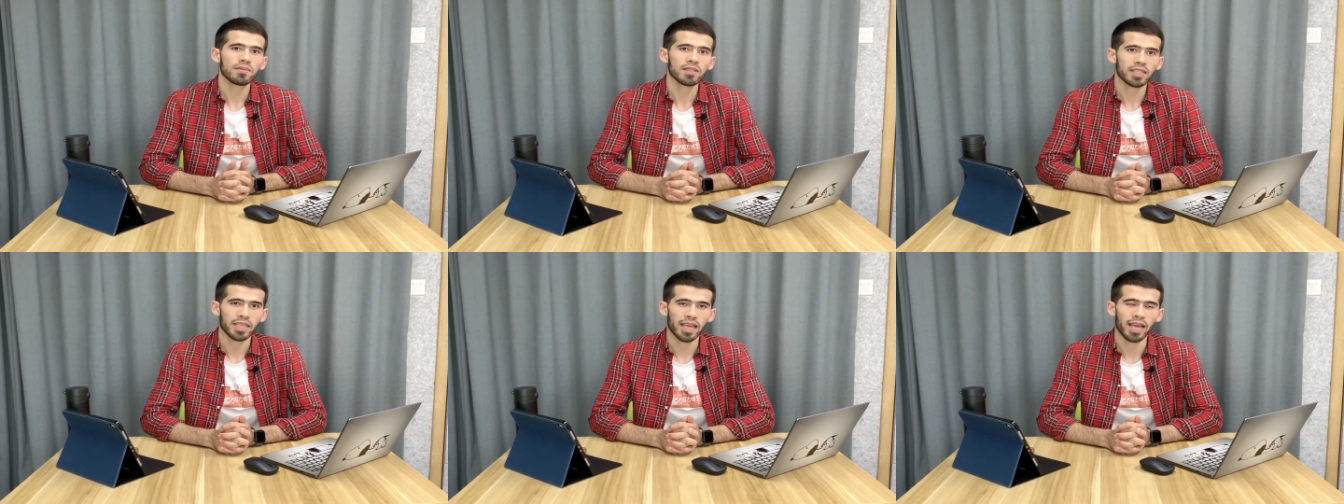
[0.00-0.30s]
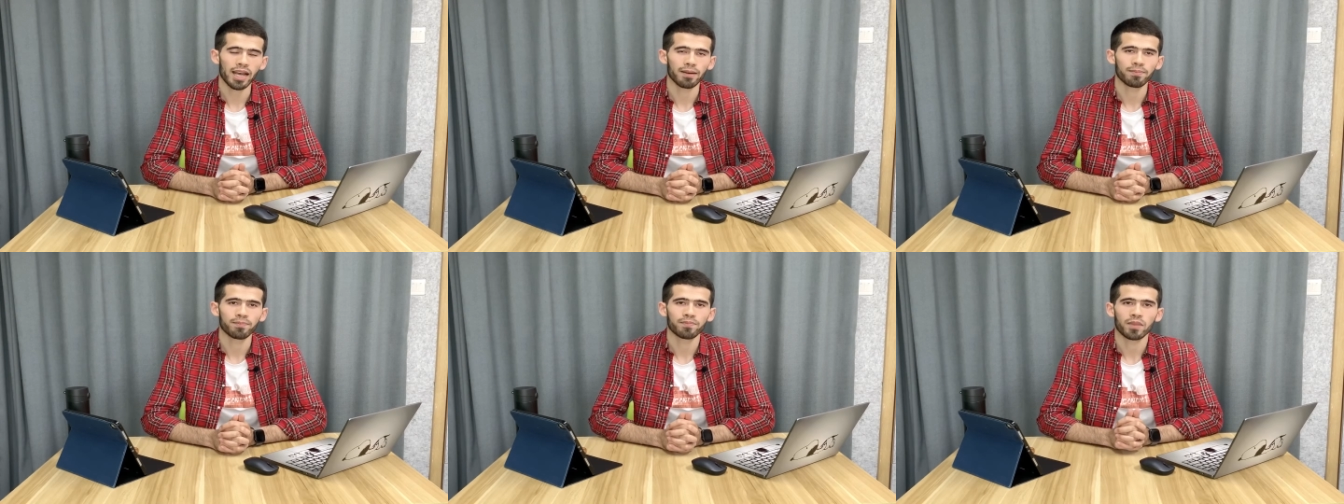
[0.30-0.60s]

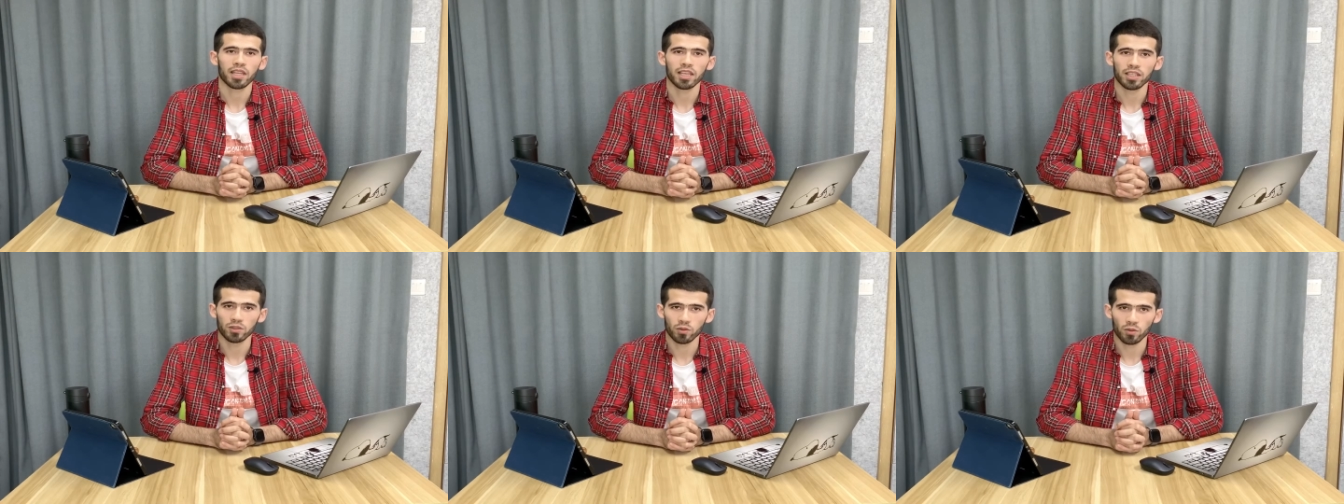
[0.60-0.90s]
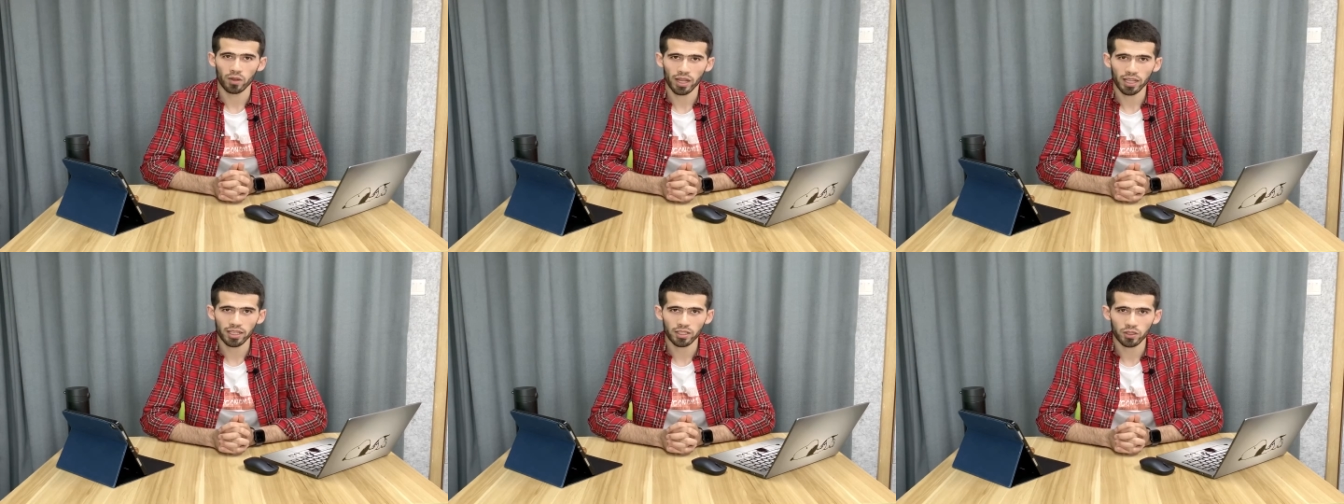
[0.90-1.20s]
Yeah, it's
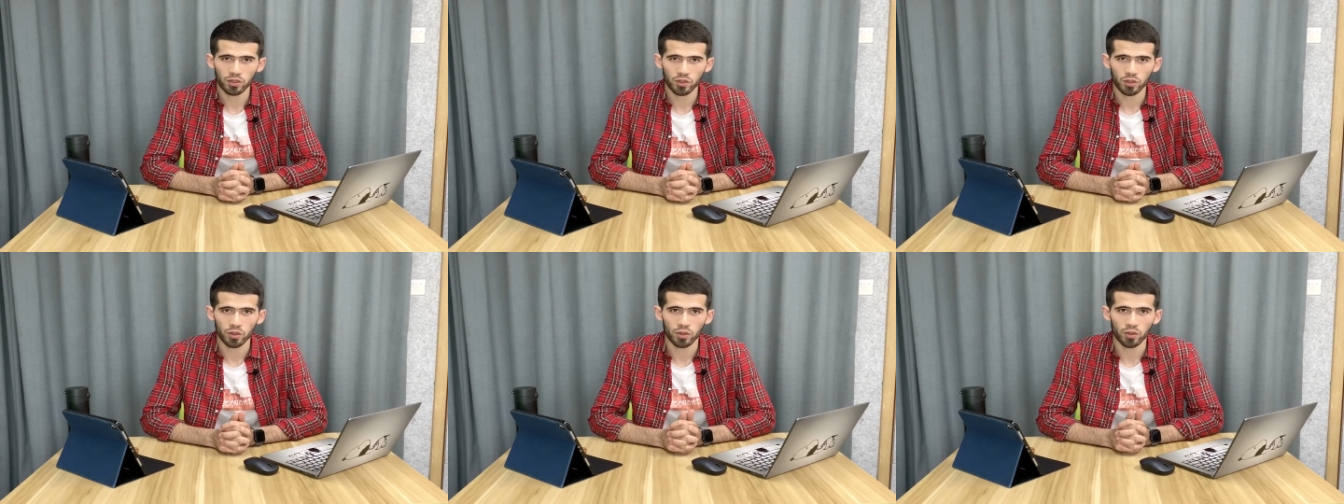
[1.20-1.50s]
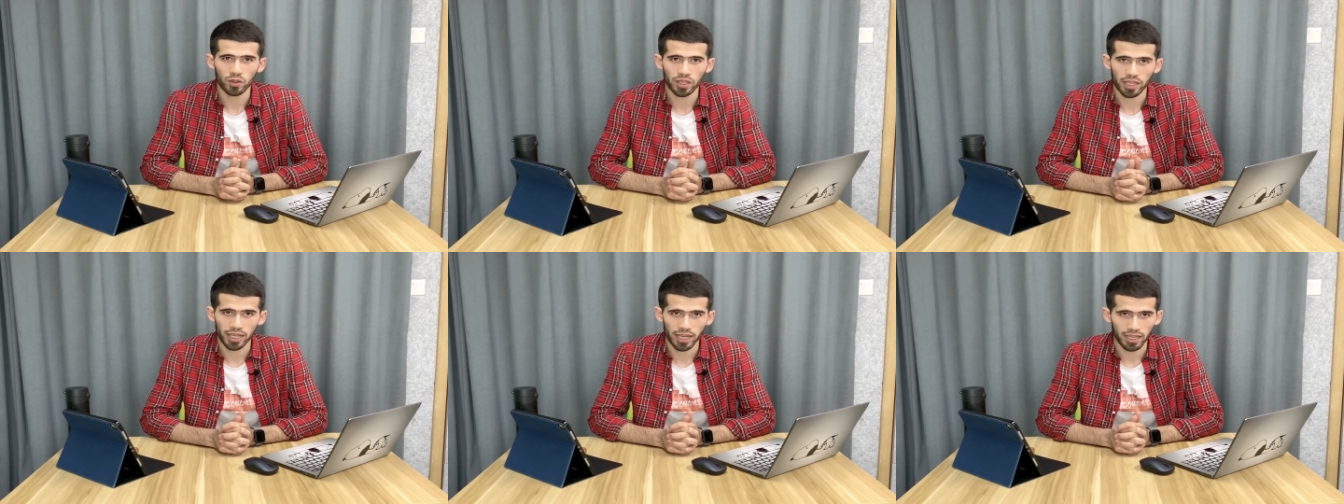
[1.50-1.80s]
related
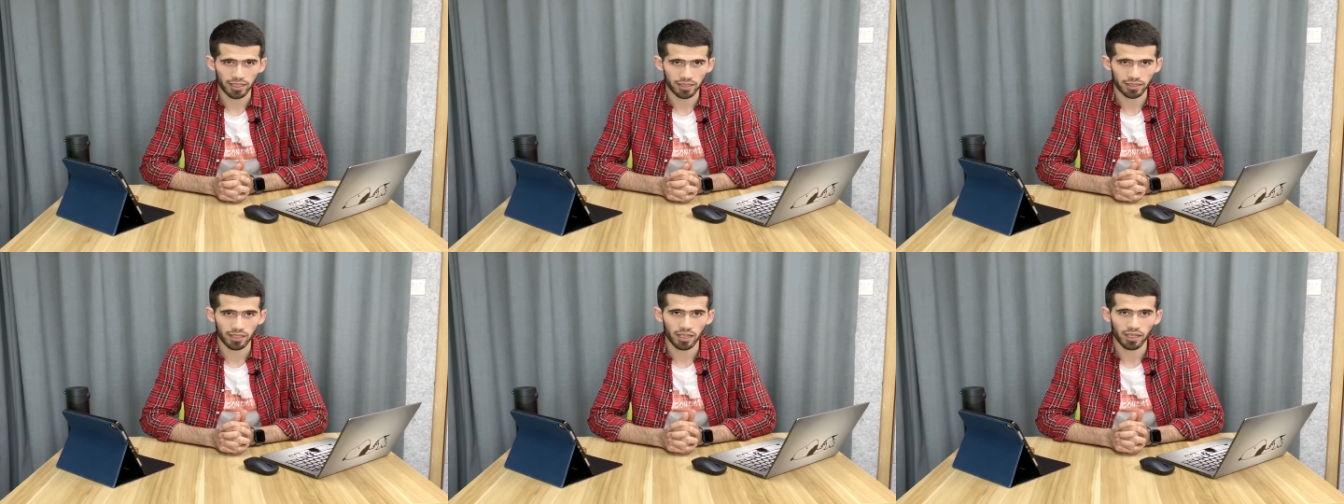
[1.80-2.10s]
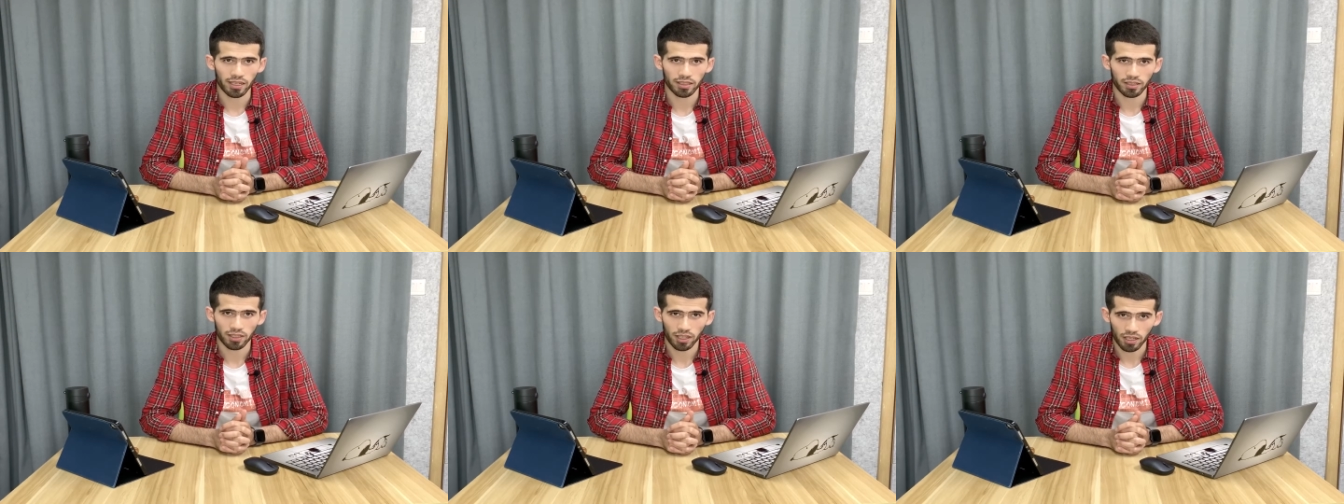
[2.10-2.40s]
to E S
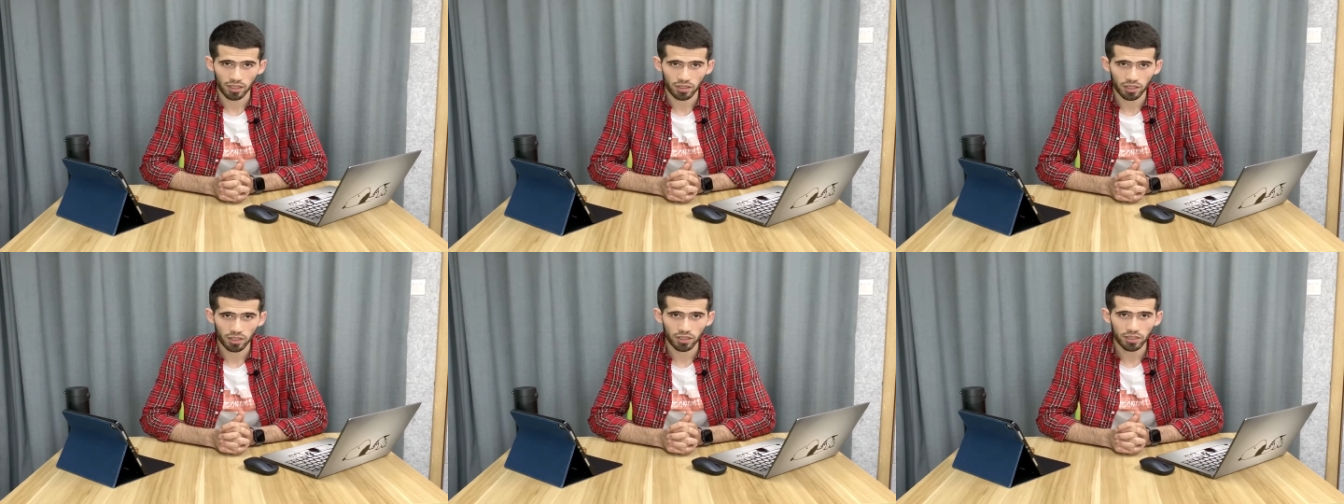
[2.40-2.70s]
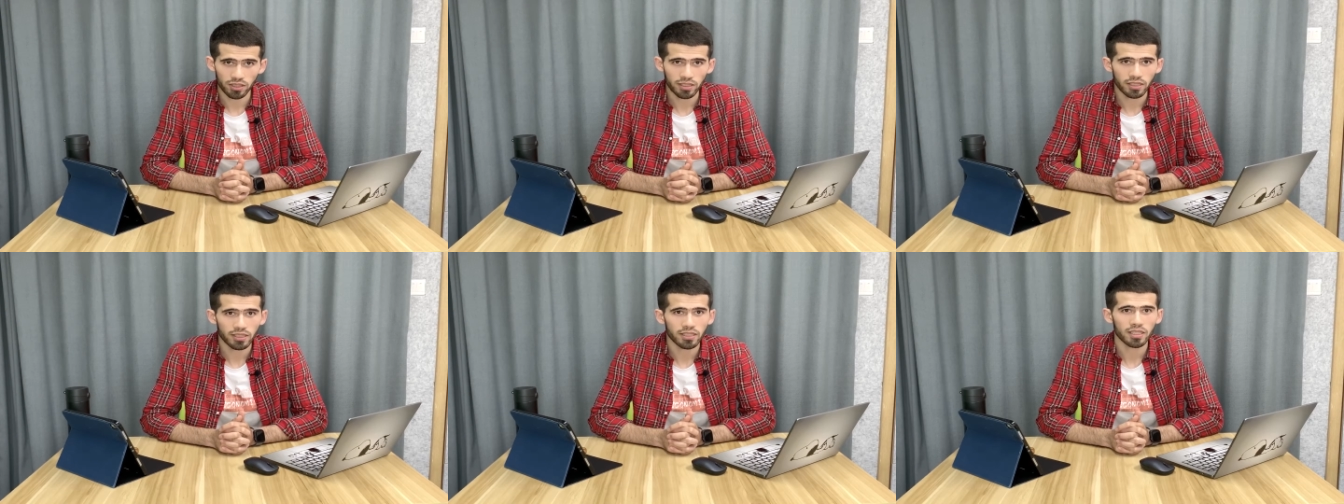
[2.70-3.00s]
L
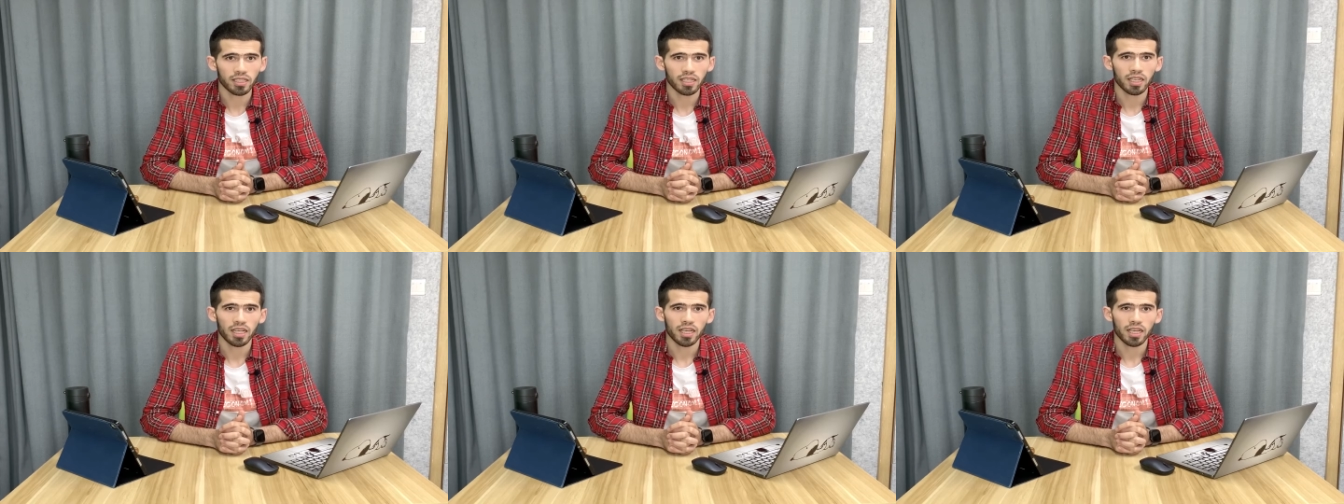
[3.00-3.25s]
teachers.